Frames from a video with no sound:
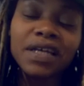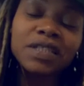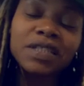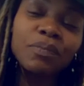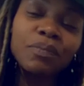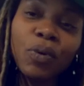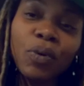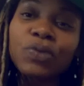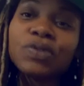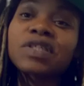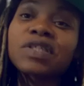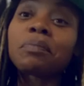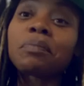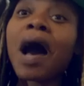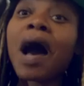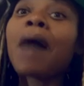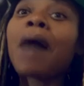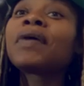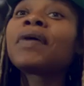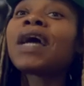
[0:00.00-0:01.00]
as opposed to
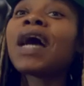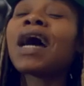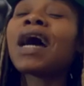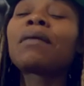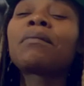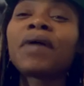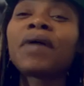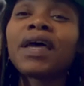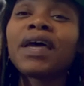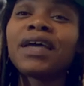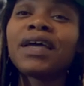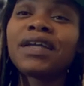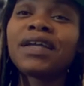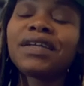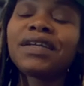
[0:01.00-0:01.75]
popping out of bed.